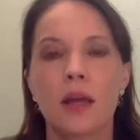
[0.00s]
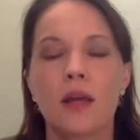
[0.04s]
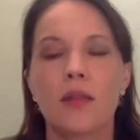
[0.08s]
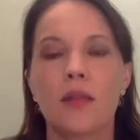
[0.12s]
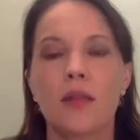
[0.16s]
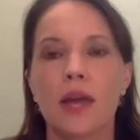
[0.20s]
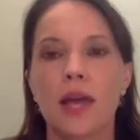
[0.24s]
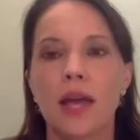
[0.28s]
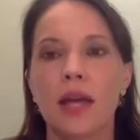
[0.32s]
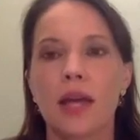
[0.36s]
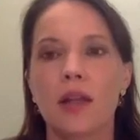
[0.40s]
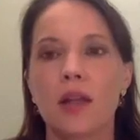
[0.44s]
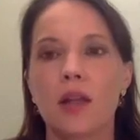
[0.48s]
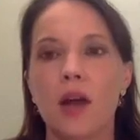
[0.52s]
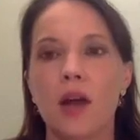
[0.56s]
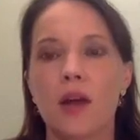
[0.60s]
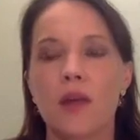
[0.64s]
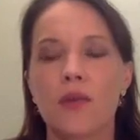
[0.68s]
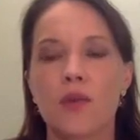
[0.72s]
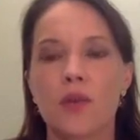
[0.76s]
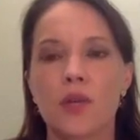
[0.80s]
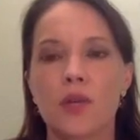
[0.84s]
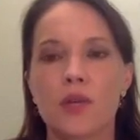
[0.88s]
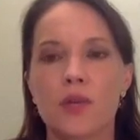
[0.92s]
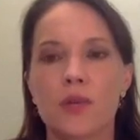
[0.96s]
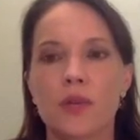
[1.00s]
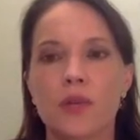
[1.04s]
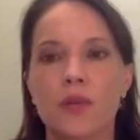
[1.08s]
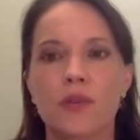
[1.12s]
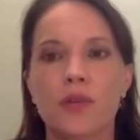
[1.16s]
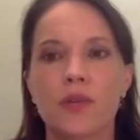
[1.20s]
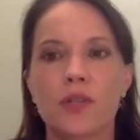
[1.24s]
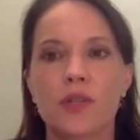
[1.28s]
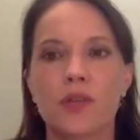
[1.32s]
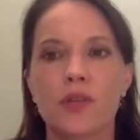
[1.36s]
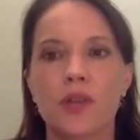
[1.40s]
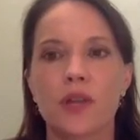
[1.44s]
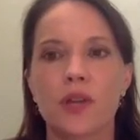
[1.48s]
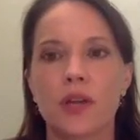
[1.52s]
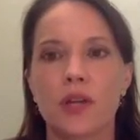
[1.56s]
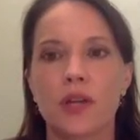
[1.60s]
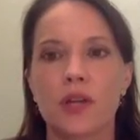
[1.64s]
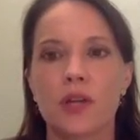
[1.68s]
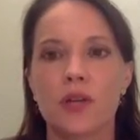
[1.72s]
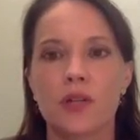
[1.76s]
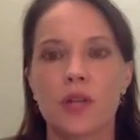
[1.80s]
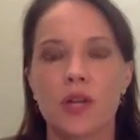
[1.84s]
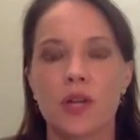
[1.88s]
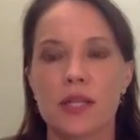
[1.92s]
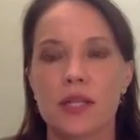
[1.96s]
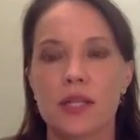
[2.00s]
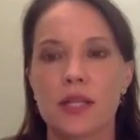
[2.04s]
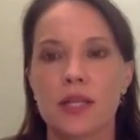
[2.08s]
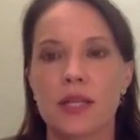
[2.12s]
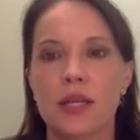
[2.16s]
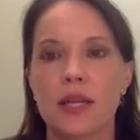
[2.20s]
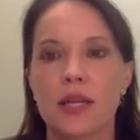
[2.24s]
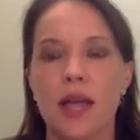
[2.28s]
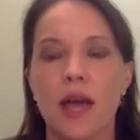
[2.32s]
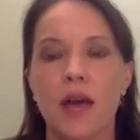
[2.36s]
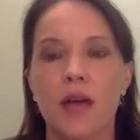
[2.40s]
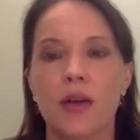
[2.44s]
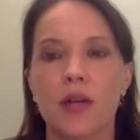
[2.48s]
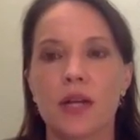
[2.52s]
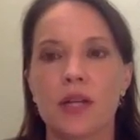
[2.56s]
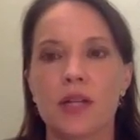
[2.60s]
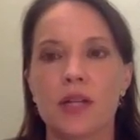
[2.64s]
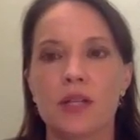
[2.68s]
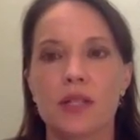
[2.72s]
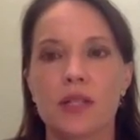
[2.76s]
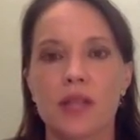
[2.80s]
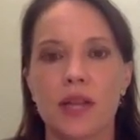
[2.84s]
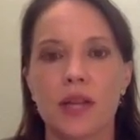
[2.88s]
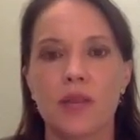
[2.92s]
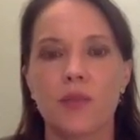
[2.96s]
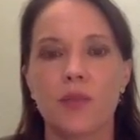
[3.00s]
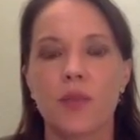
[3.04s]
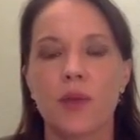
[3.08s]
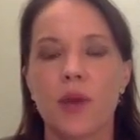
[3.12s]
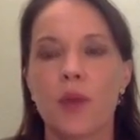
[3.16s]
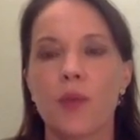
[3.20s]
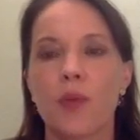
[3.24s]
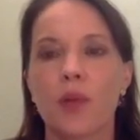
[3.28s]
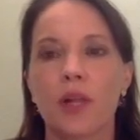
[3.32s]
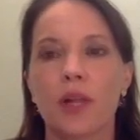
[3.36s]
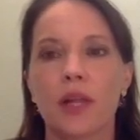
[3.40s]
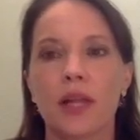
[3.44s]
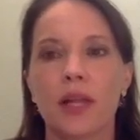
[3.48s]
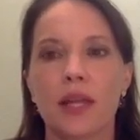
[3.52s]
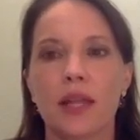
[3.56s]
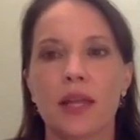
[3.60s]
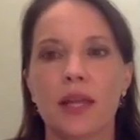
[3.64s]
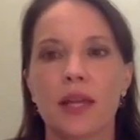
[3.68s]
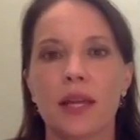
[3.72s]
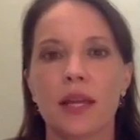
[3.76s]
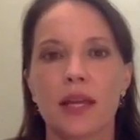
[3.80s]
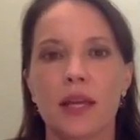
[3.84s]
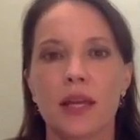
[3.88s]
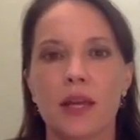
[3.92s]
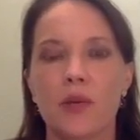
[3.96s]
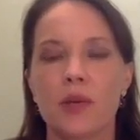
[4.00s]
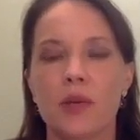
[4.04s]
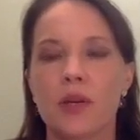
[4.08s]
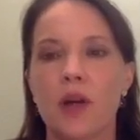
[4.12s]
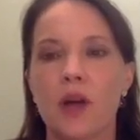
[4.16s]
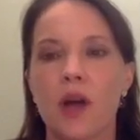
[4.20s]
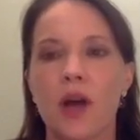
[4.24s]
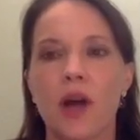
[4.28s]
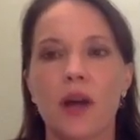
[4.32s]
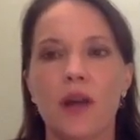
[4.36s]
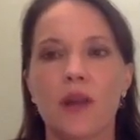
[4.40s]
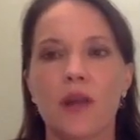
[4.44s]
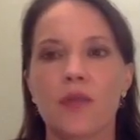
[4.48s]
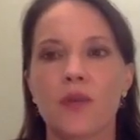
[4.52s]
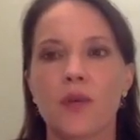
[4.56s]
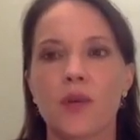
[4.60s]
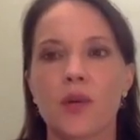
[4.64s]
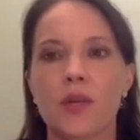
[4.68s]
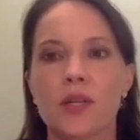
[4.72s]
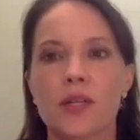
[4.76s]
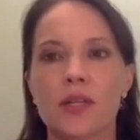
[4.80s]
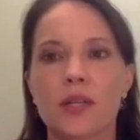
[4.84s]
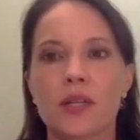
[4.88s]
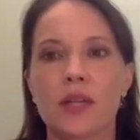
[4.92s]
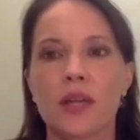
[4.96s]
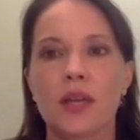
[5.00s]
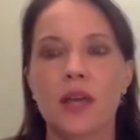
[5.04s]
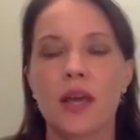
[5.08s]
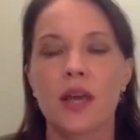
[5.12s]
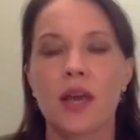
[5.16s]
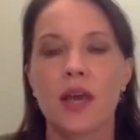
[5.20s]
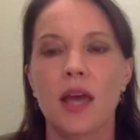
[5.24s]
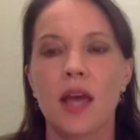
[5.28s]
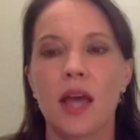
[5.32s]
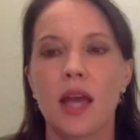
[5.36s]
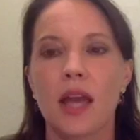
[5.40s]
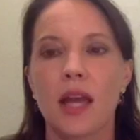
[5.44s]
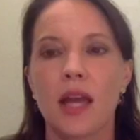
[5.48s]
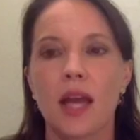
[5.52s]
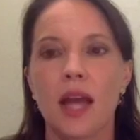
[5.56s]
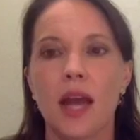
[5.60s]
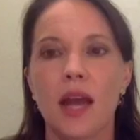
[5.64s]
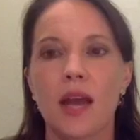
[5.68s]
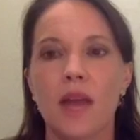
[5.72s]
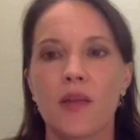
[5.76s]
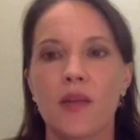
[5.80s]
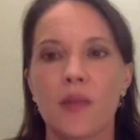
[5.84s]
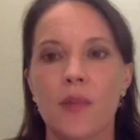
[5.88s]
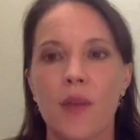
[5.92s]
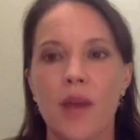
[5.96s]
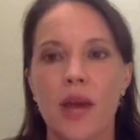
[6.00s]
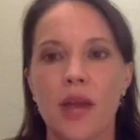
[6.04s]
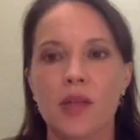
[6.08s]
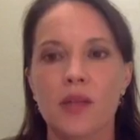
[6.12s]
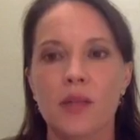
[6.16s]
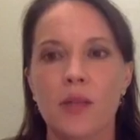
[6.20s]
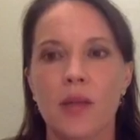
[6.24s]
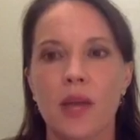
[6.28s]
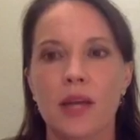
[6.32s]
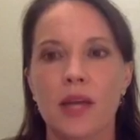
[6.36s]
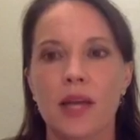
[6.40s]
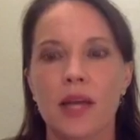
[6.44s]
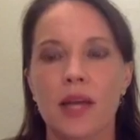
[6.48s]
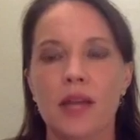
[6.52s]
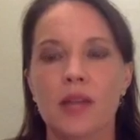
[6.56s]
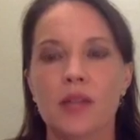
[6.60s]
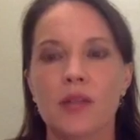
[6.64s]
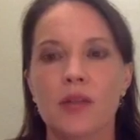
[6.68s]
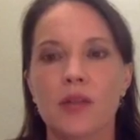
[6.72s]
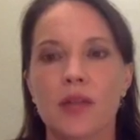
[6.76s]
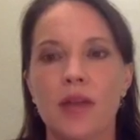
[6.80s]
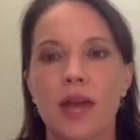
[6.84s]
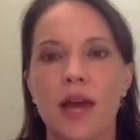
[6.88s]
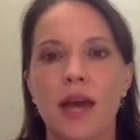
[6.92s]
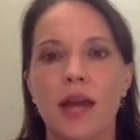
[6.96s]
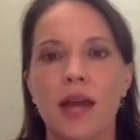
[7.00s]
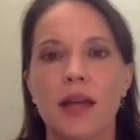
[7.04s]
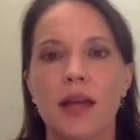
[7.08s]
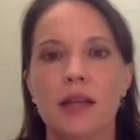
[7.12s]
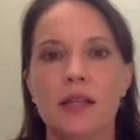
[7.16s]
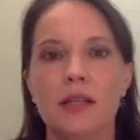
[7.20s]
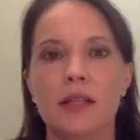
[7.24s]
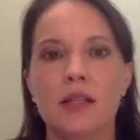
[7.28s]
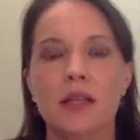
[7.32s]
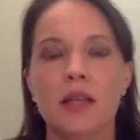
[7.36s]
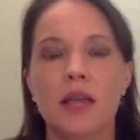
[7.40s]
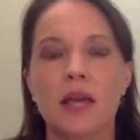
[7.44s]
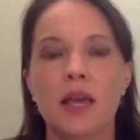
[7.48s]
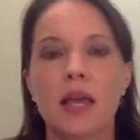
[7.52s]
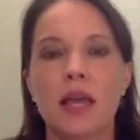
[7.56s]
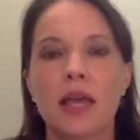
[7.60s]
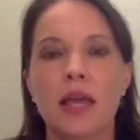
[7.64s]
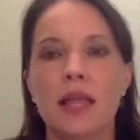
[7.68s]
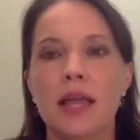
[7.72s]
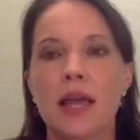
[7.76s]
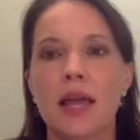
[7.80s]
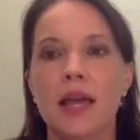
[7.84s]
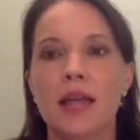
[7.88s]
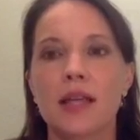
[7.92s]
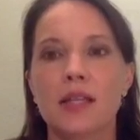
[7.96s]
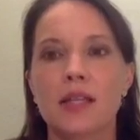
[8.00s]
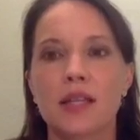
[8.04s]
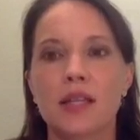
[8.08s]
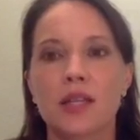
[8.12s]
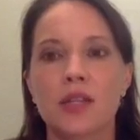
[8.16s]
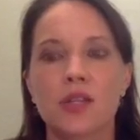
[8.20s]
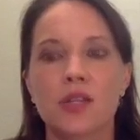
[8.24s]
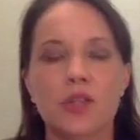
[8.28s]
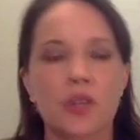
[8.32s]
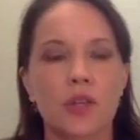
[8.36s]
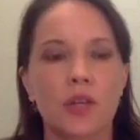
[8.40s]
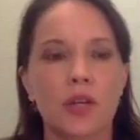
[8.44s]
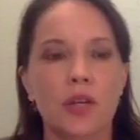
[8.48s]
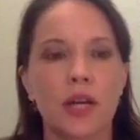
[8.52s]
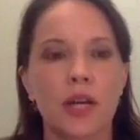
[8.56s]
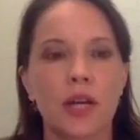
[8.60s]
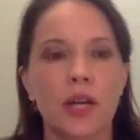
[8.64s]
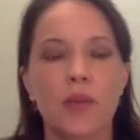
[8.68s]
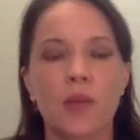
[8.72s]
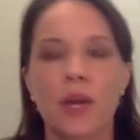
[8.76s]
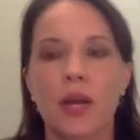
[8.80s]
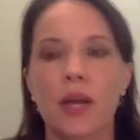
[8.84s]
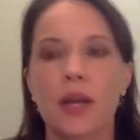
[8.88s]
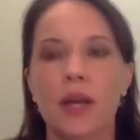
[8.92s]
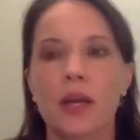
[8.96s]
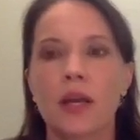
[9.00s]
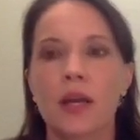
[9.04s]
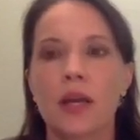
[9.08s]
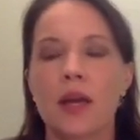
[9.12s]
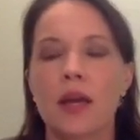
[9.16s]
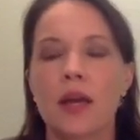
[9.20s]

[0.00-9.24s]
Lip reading: the head law enforcement official there in Utah County said publicly that he would not enforce any kind of a mask mandate. So that is concerning, but